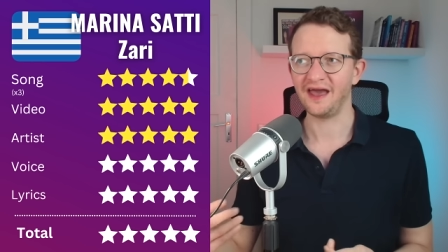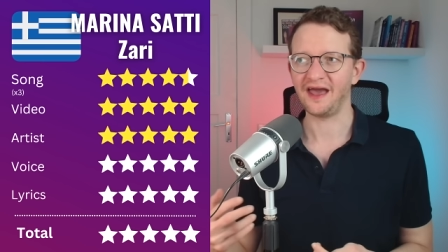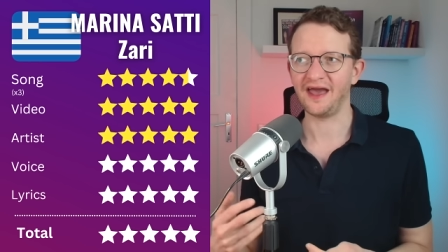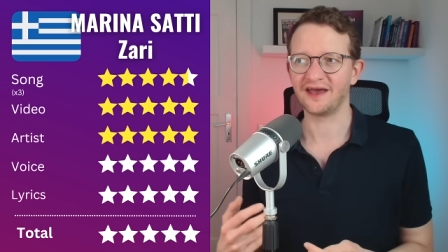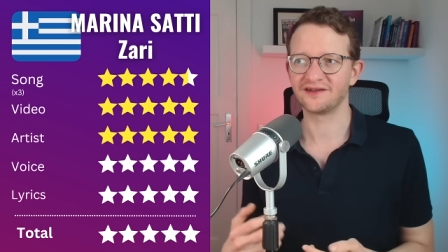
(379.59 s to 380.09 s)

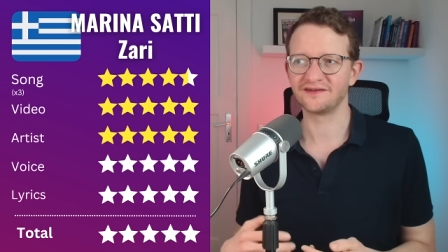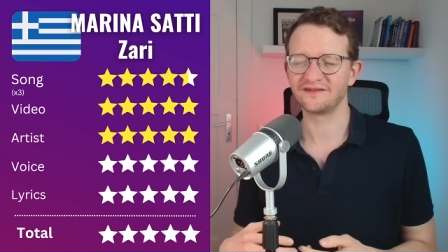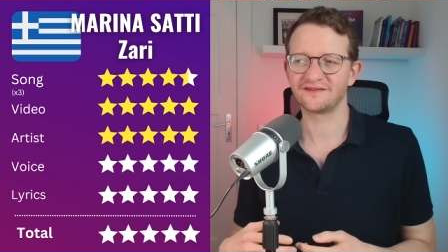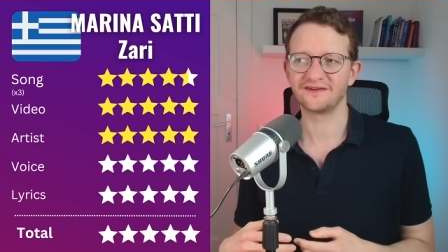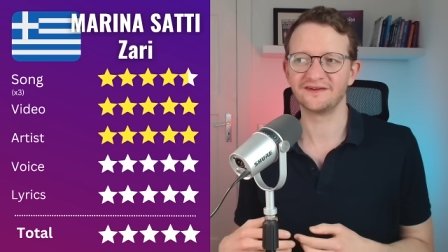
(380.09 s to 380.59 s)
and
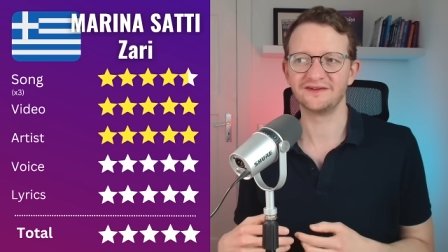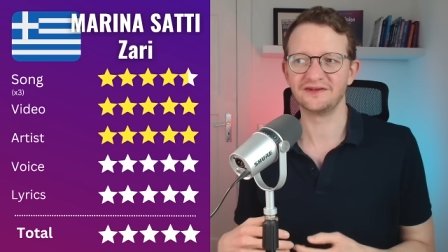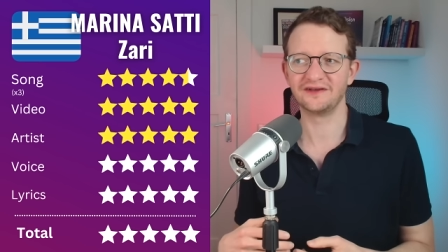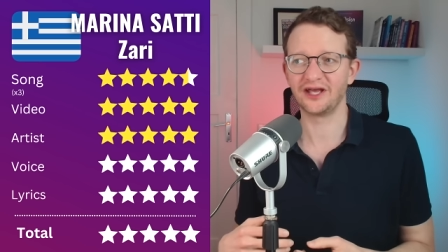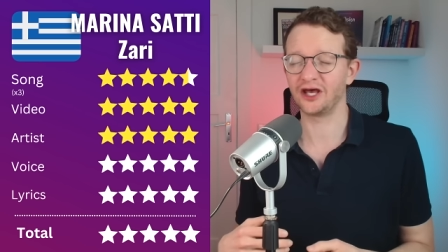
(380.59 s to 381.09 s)

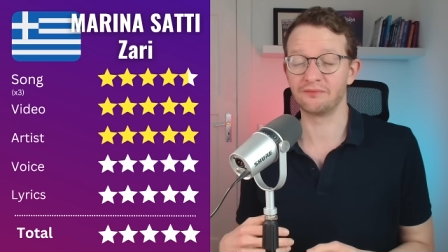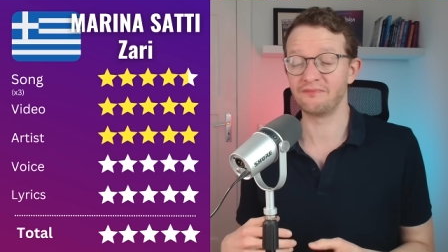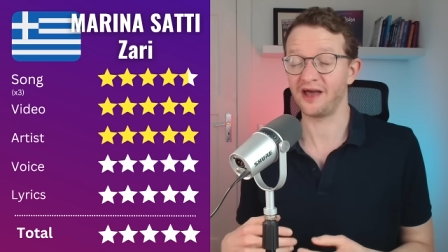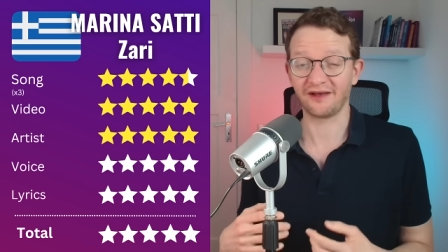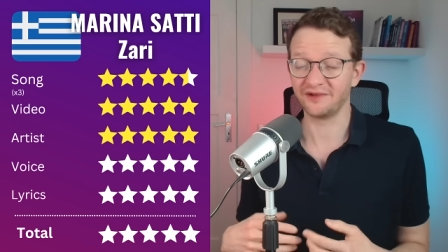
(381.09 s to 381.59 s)

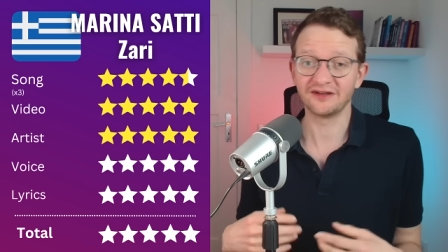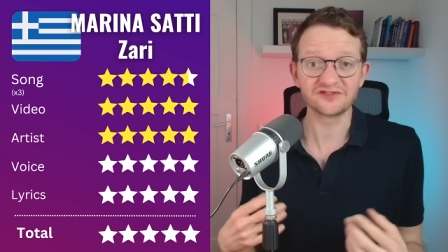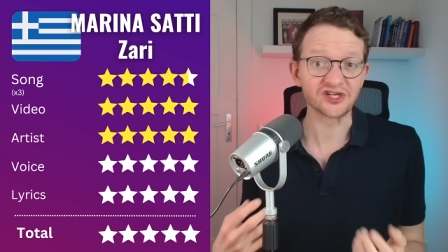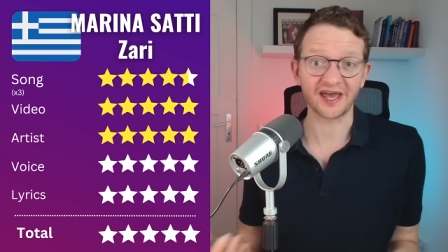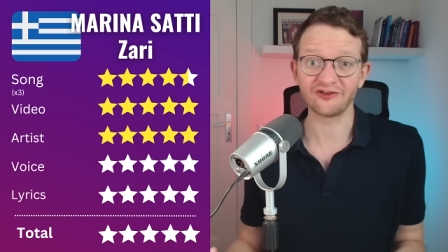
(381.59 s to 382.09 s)
I mean, if
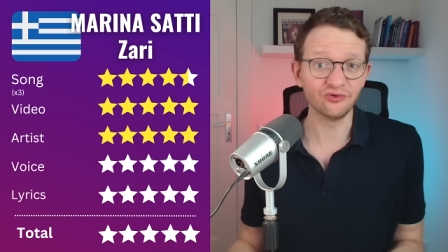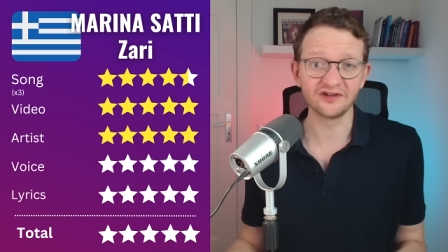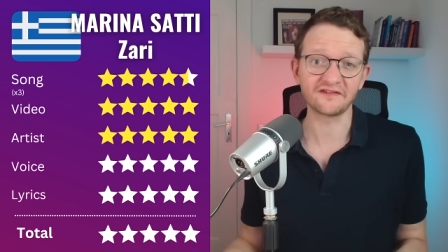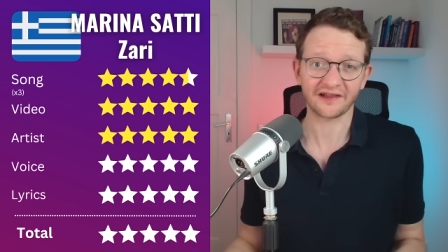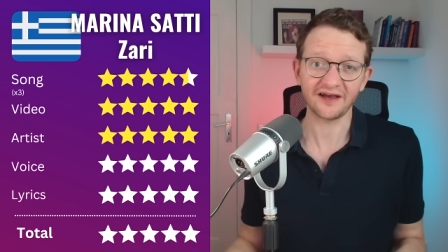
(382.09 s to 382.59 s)
she can do
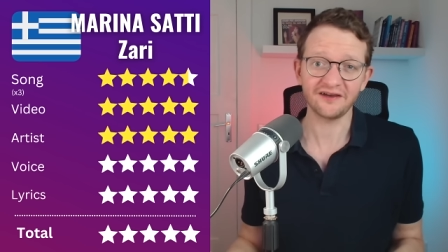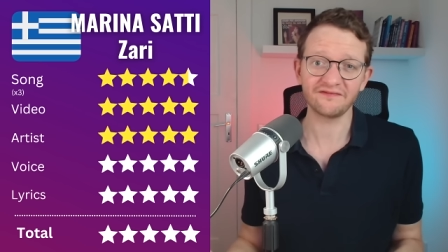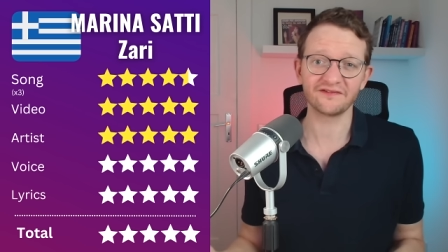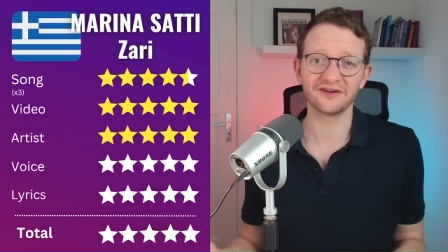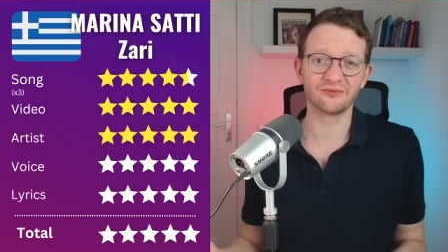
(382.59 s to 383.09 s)
this
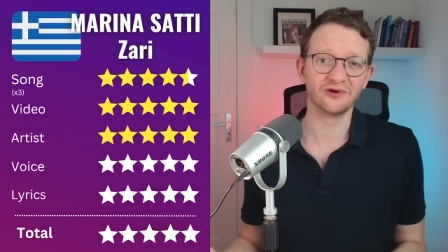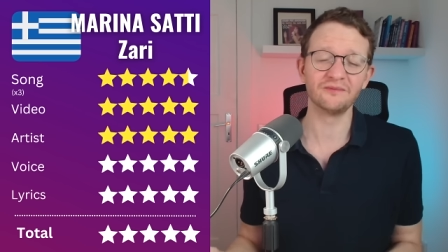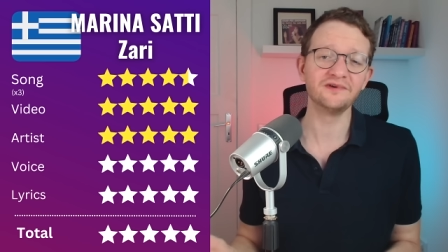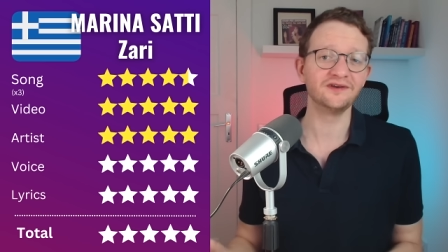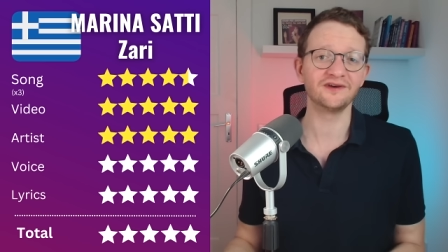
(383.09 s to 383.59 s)
live, it will
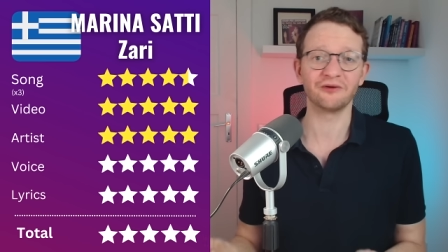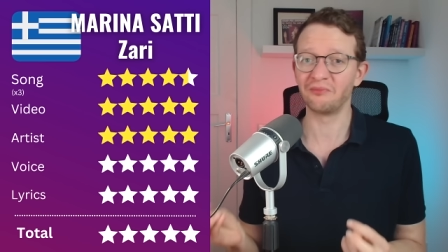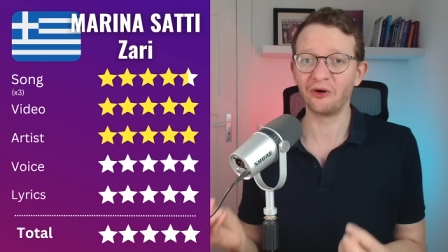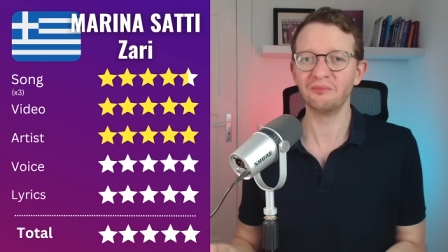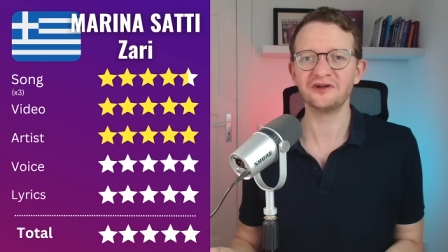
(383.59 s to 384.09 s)
be a
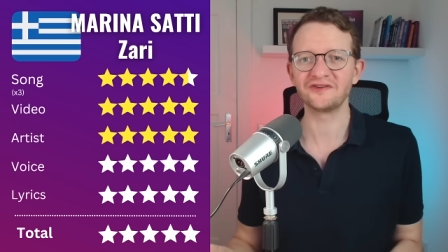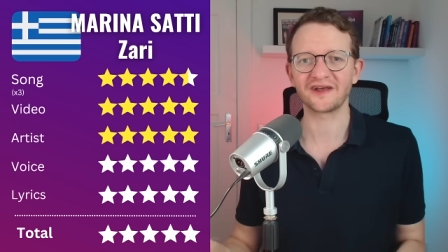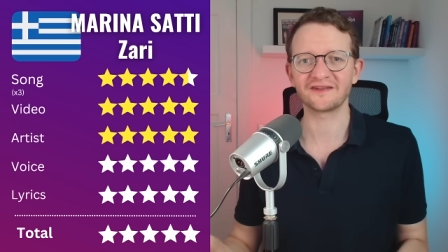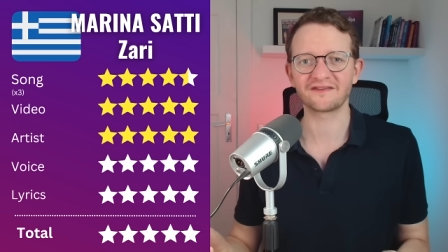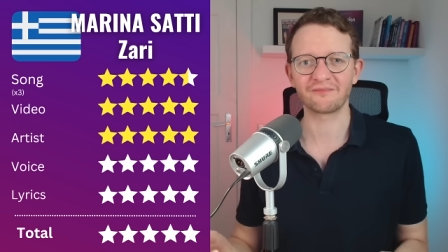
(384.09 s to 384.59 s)
moment
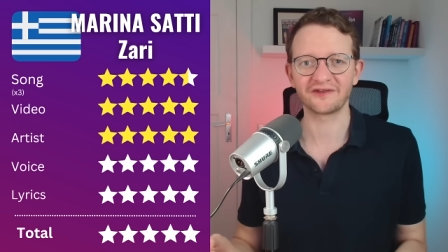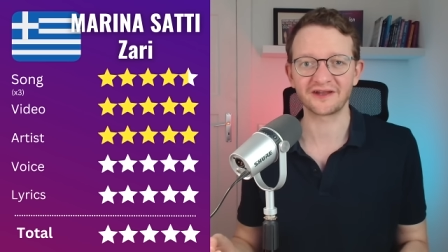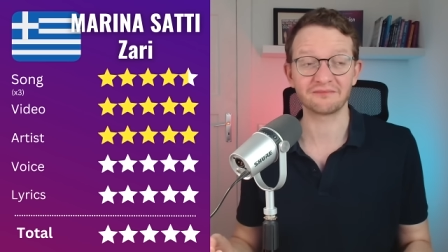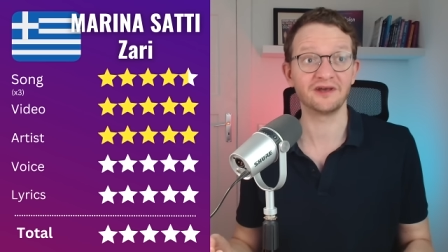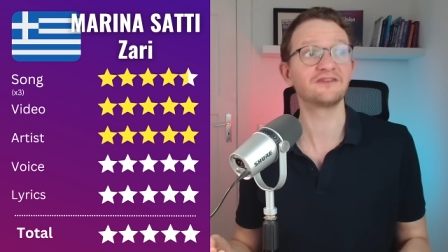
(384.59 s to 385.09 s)
and something
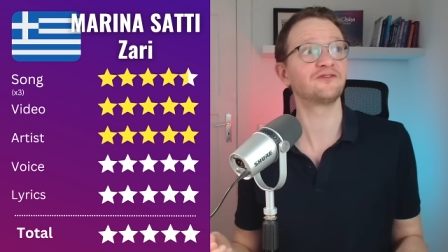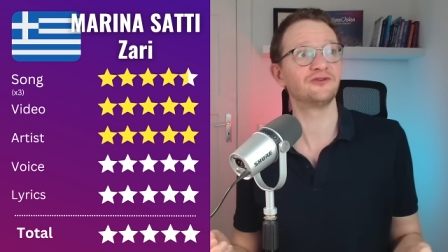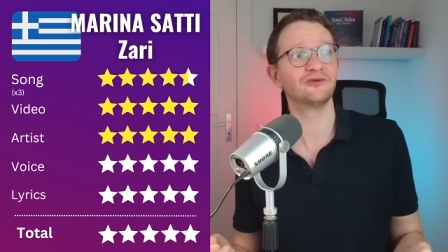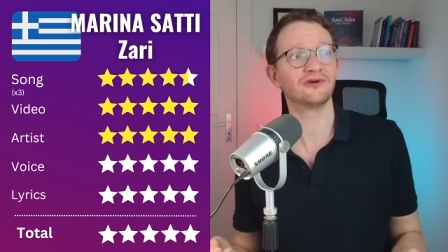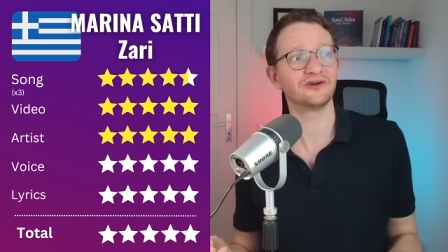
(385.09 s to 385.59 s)
that makes
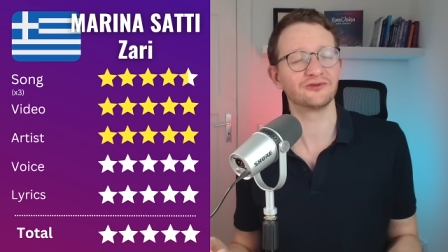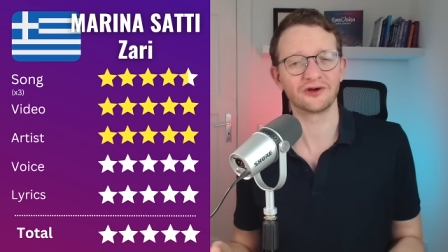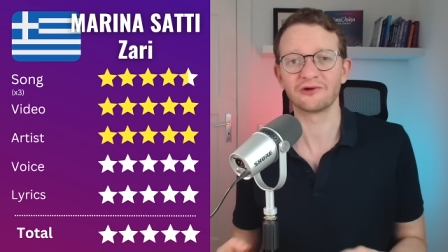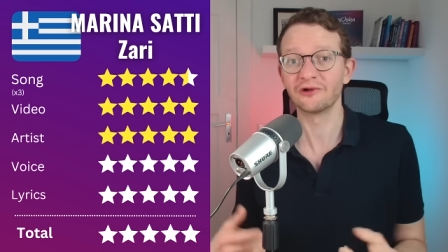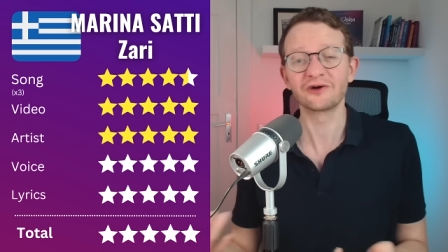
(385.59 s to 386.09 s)
you
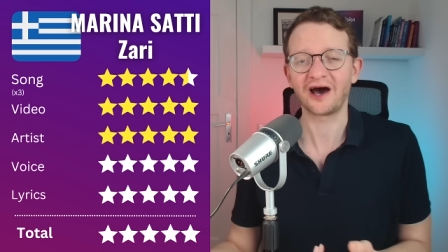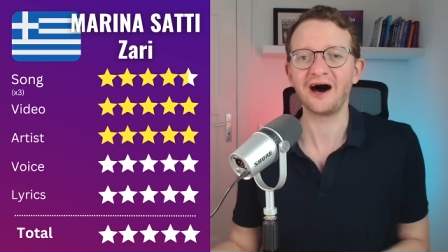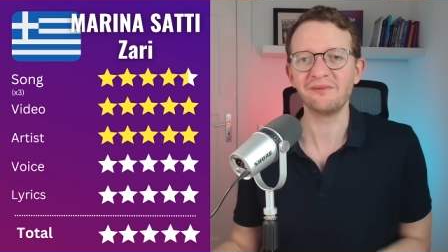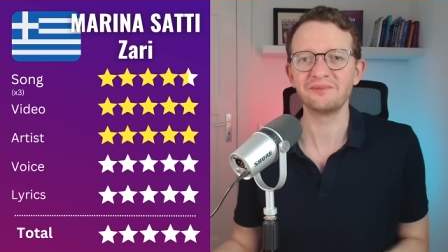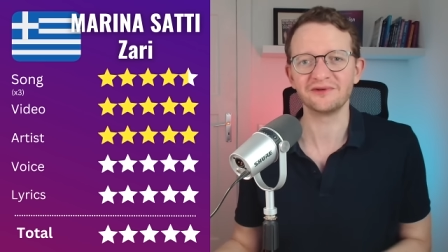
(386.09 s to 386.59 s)
look up,